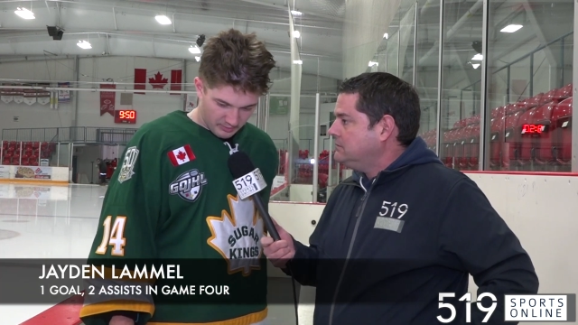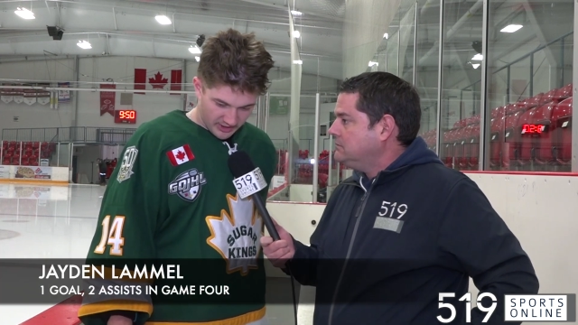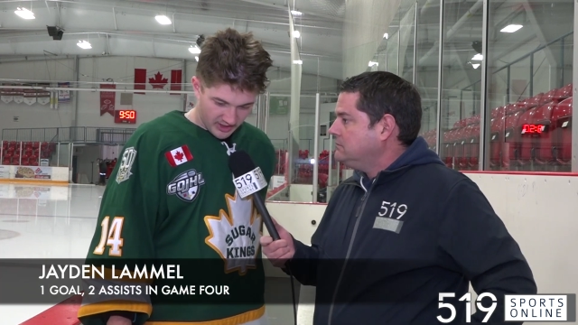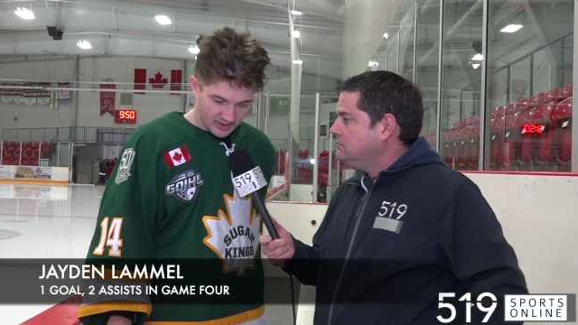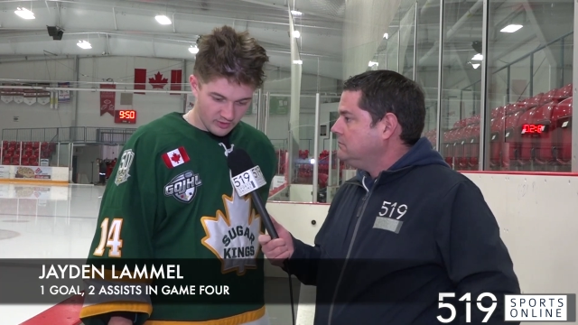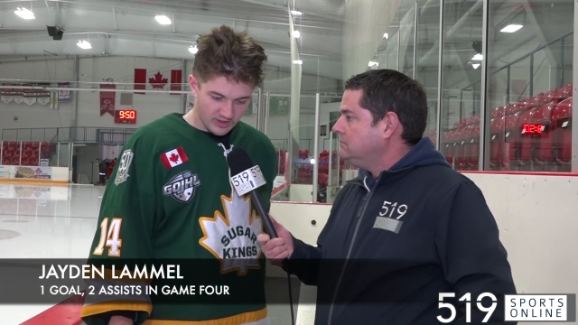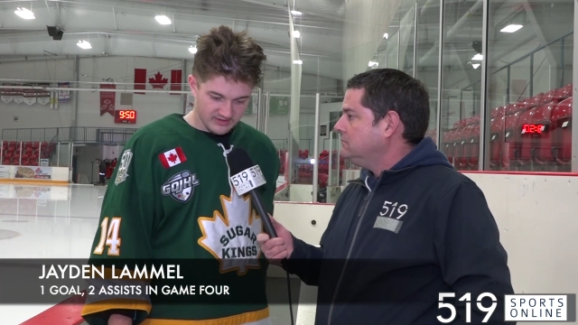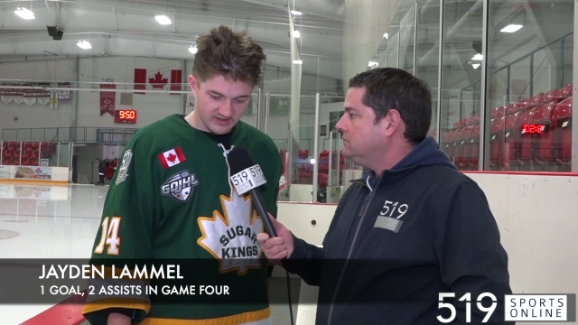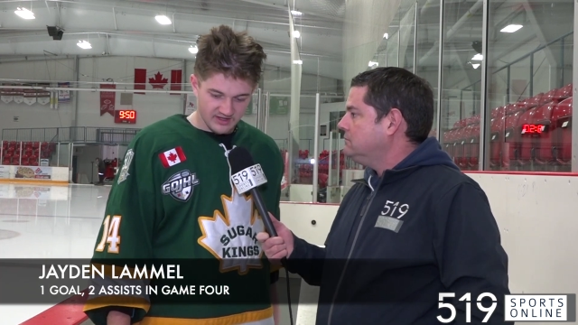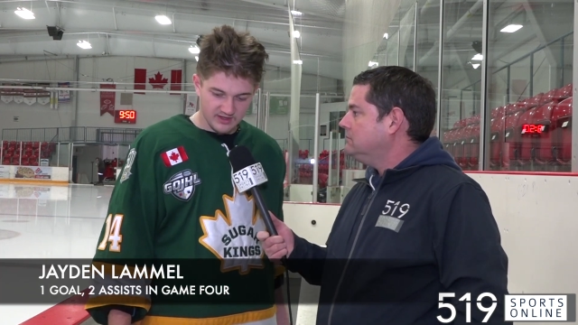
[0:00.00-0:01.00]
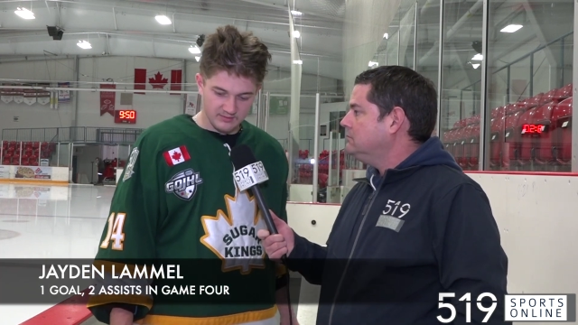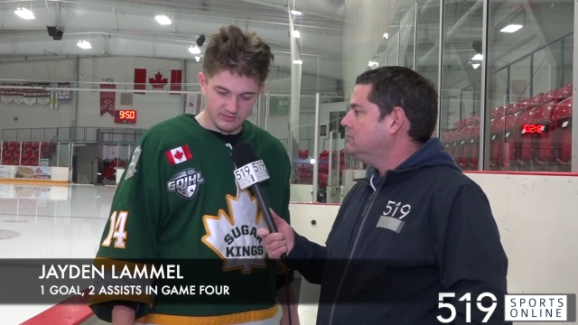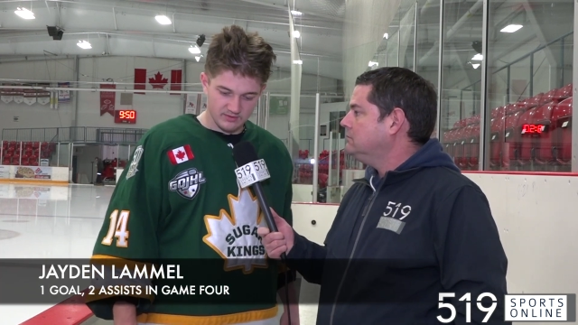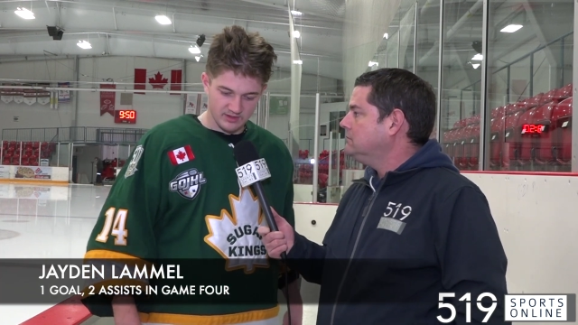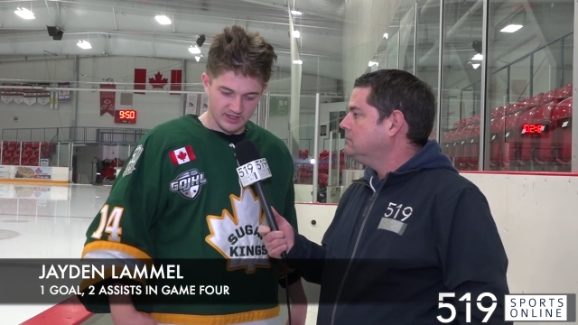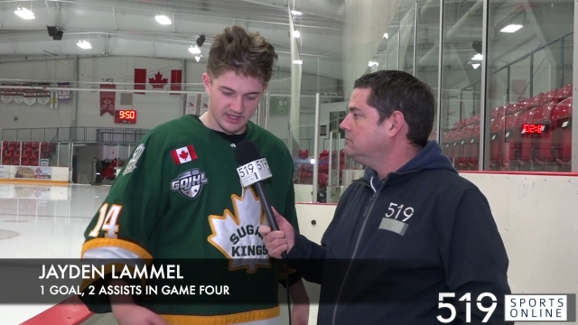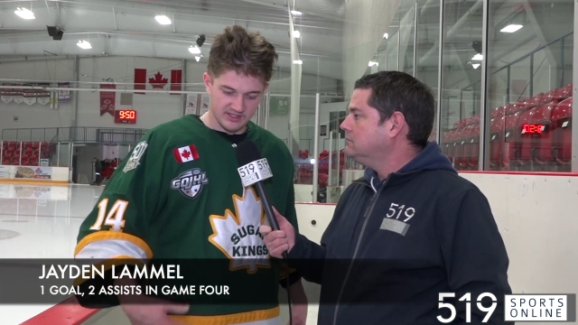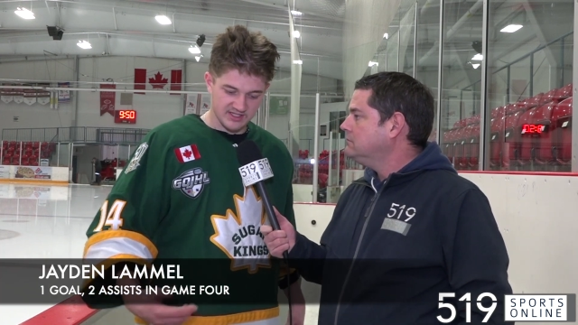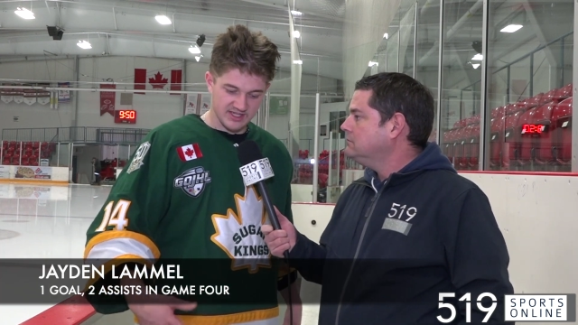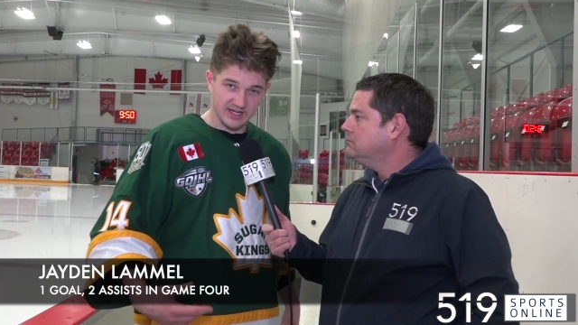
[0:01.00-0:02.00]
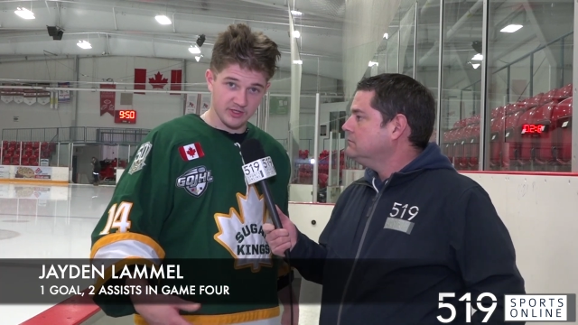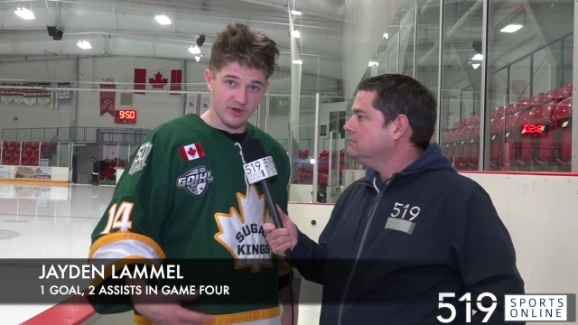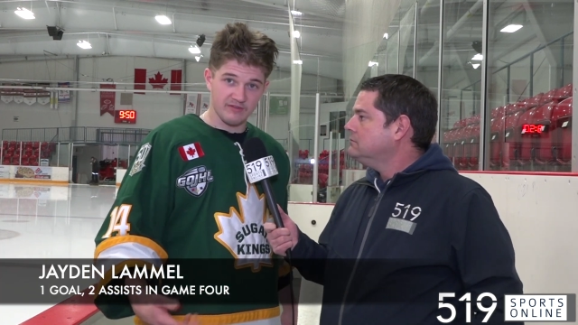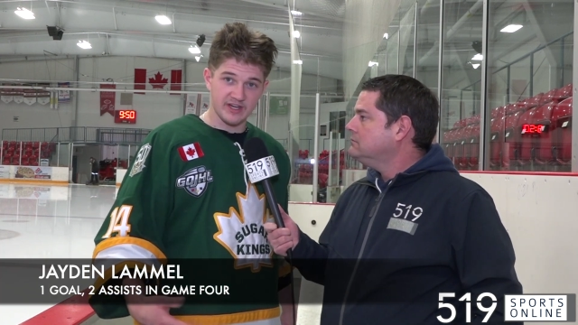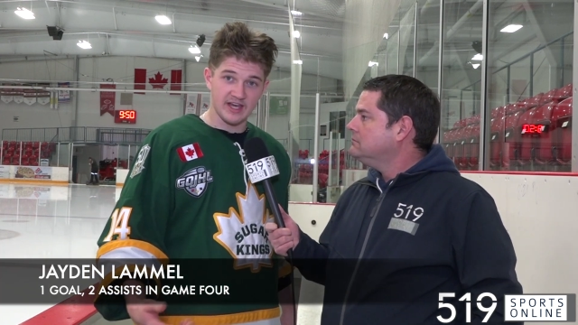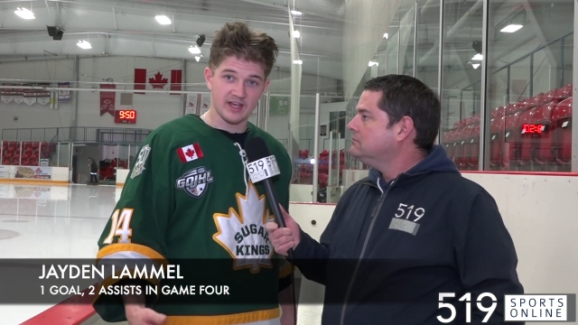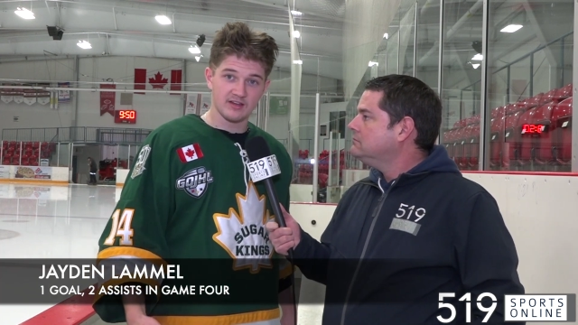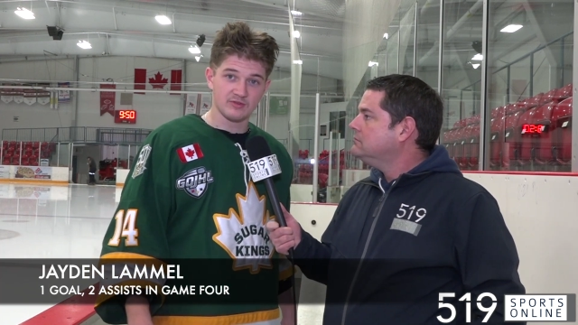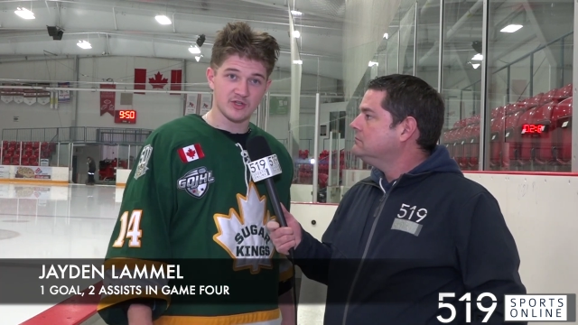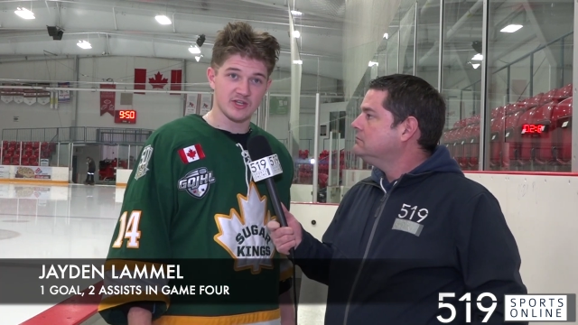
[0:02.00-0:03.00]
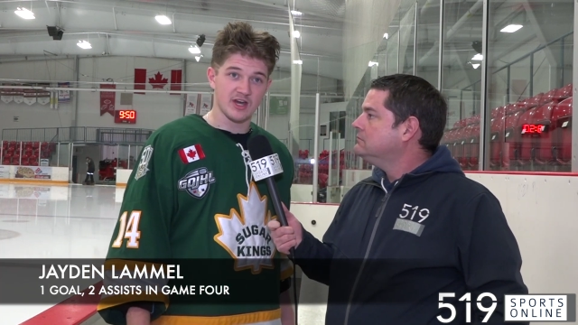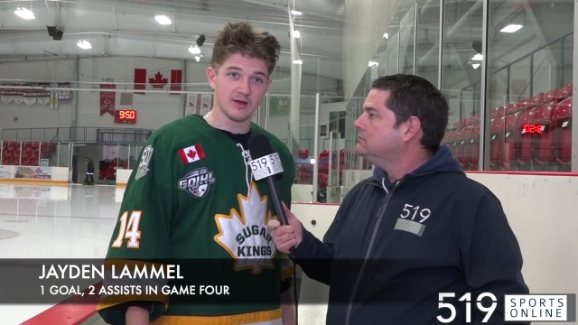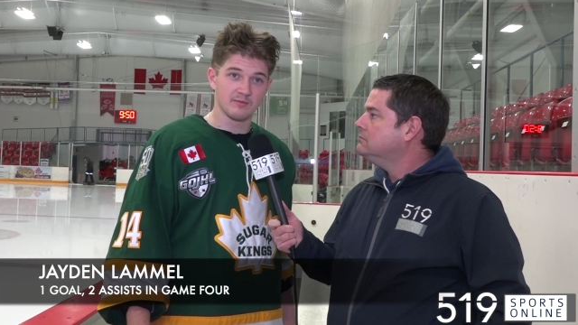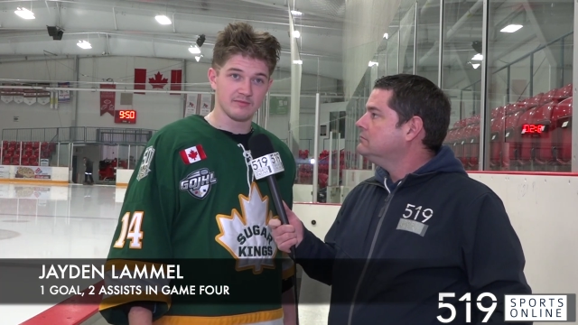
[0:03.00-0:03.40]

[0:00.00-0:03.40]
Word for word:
Speaker 1: Pretty good. You know what? I got this thing I do every day, switch it up.